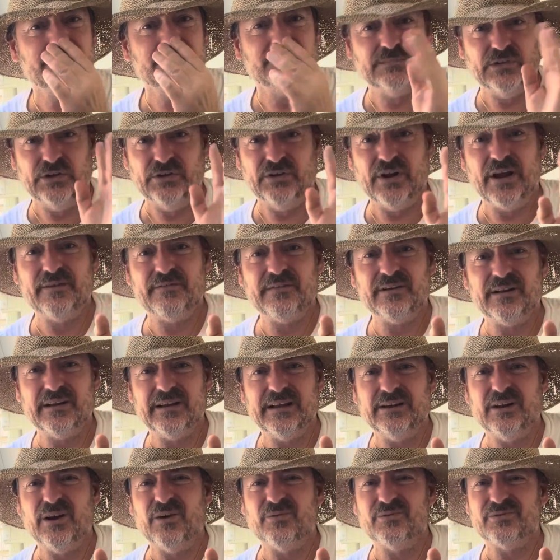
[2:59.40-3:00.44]
you
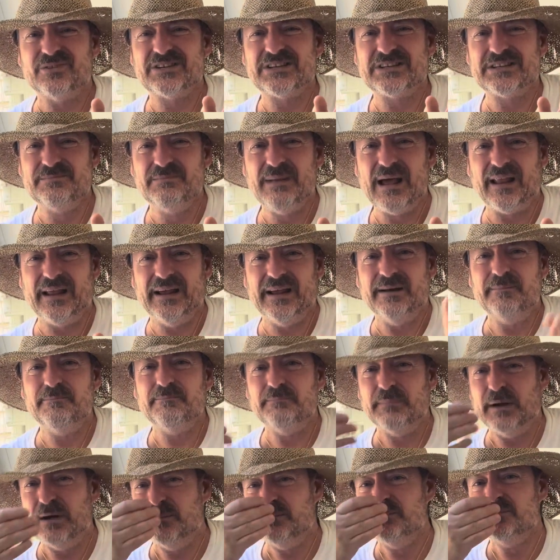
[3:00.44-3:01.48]
definitely don't smell it,
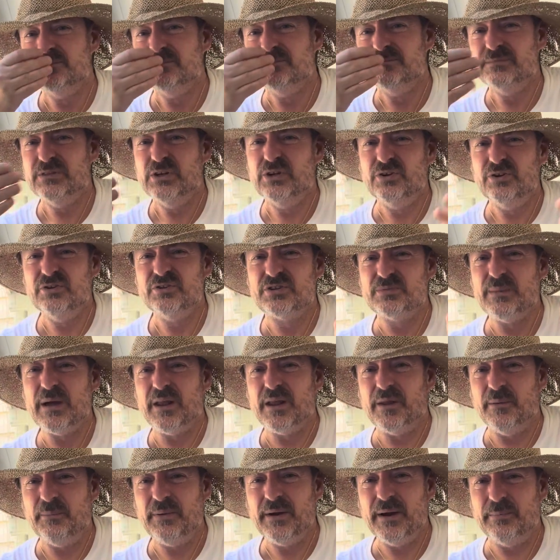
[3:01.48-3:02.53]
but you do smell
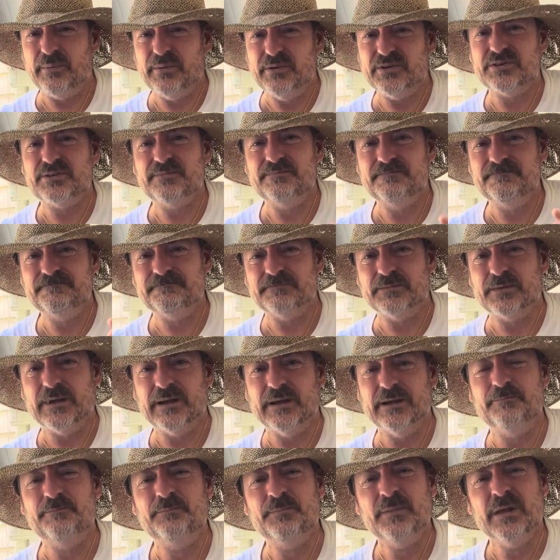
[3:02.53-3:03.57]
the peppers,
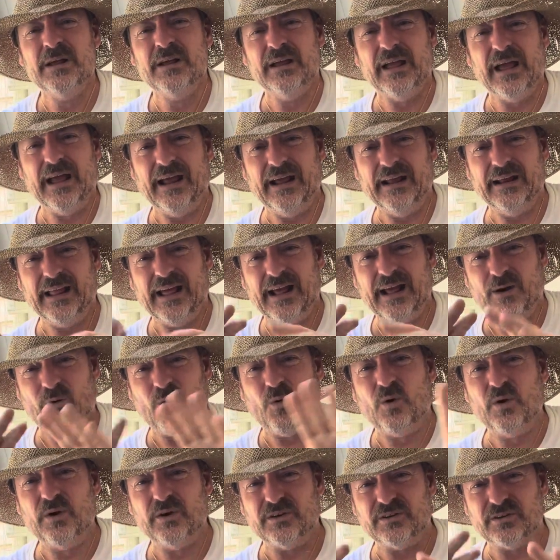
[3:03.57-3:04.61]
okay? And that
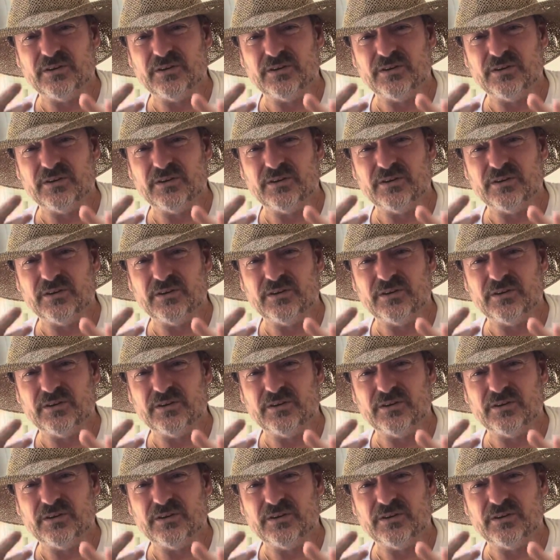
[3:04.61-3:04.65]
oil